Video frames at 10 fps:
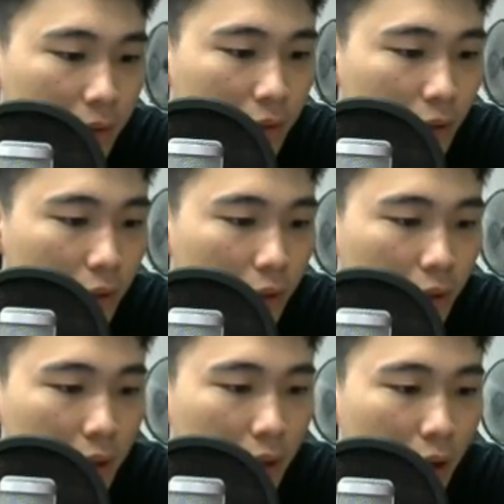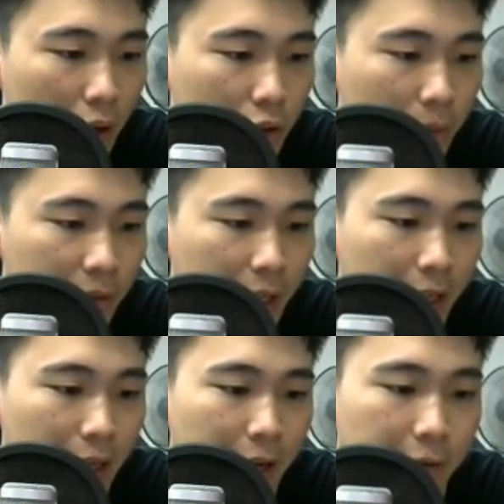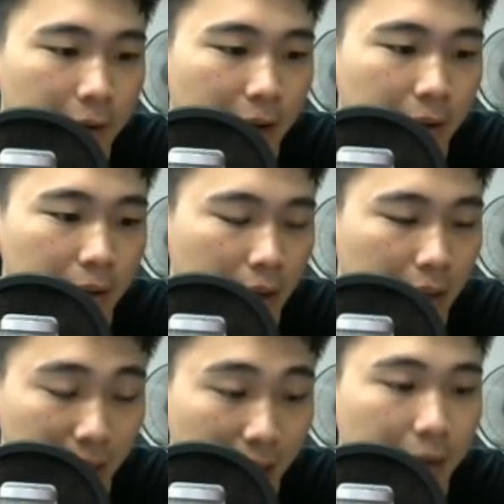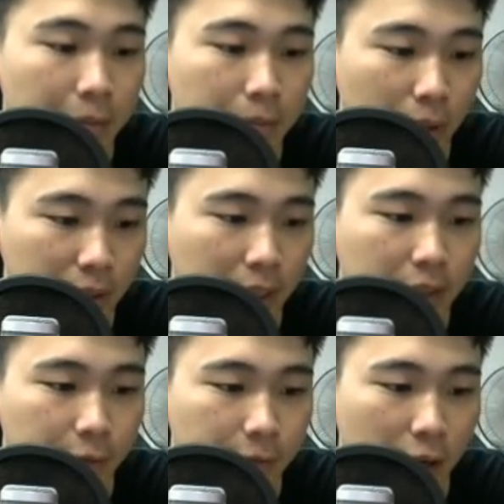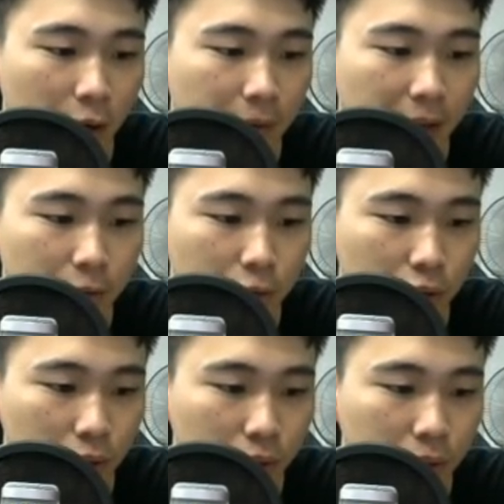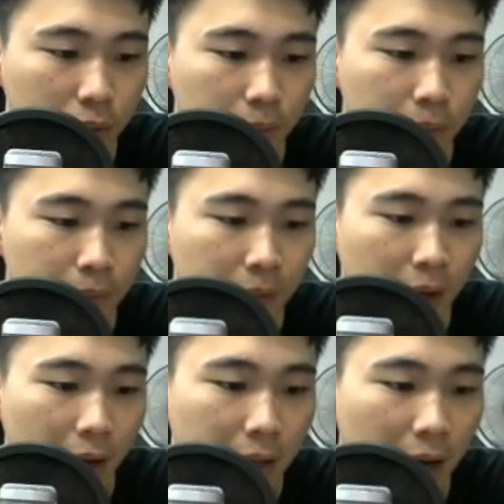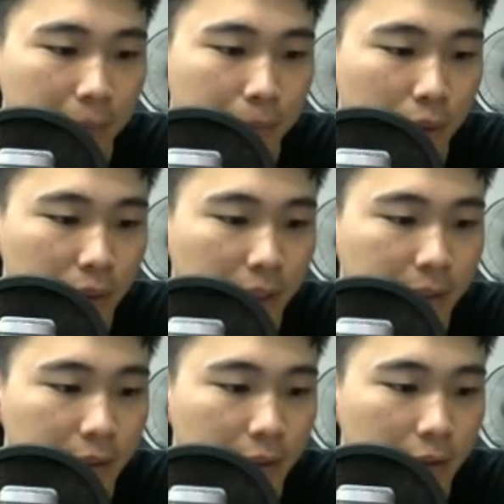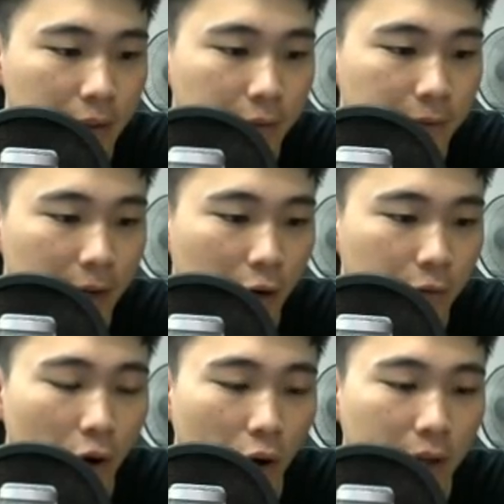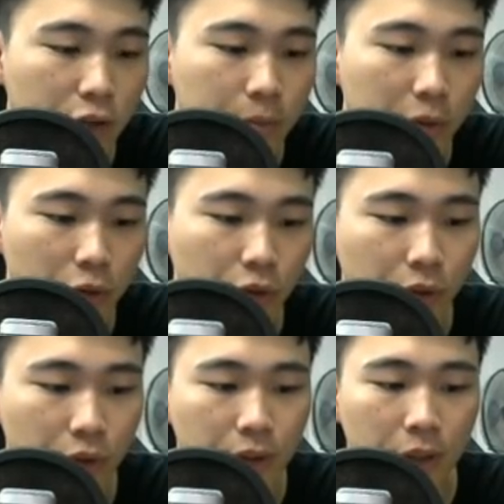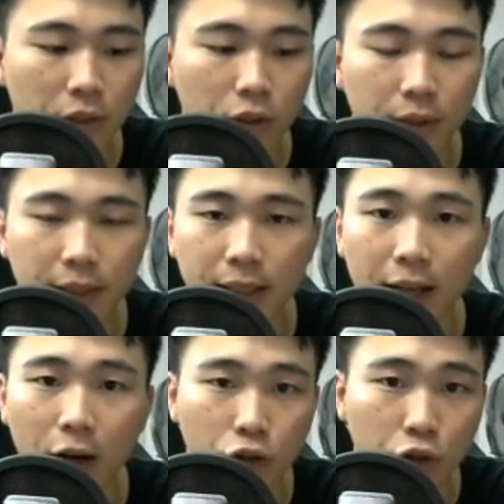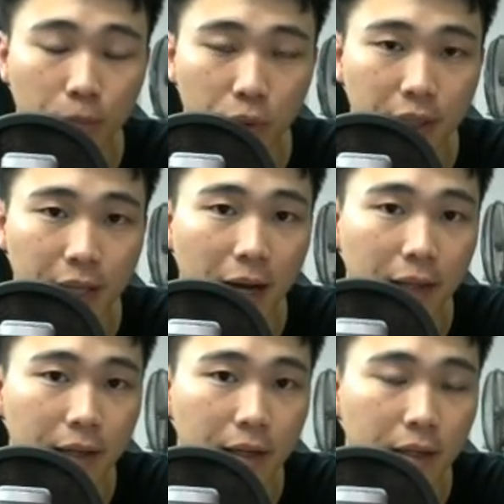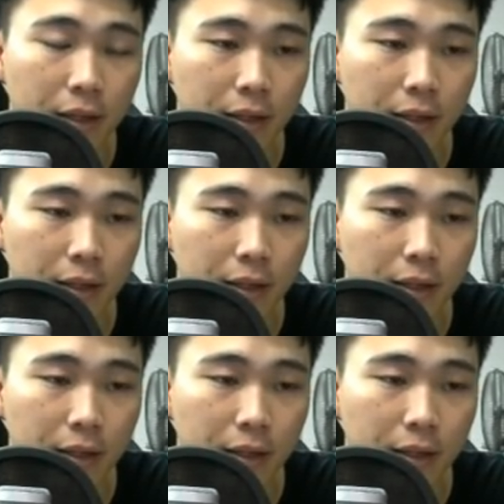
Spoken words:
So on top of that, light possess effect of other runestones, and heart possess effect of all attribute runestones. So this allows you to put in other